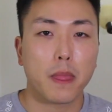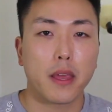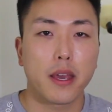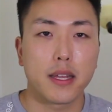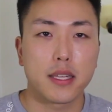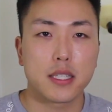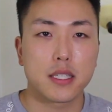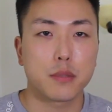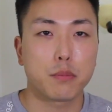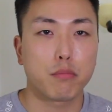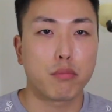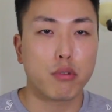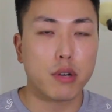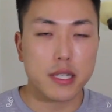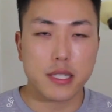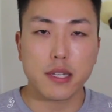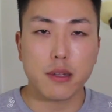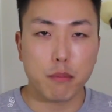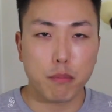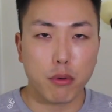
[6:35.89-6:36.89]
It's
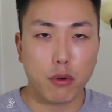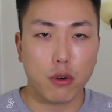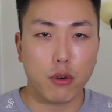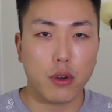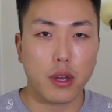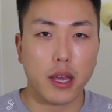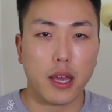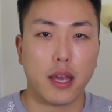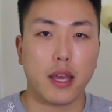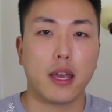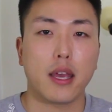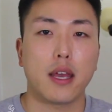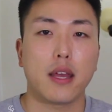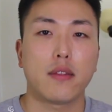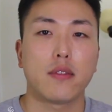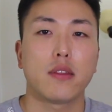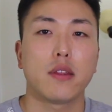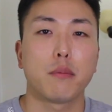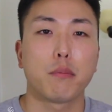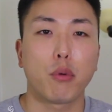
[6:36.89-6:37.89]
pretty simple,
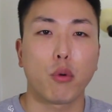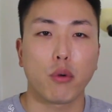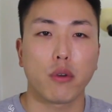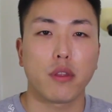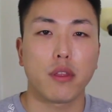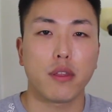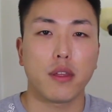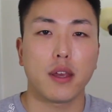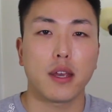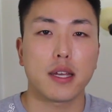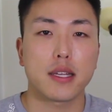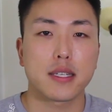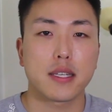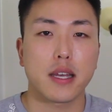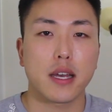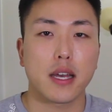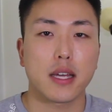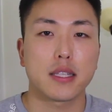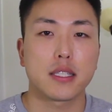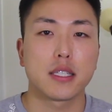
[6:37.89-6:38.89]
and the important thing is
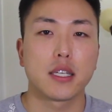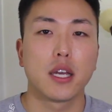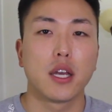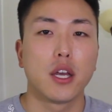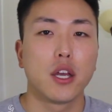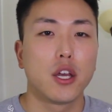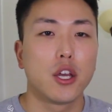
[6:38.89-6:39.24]
that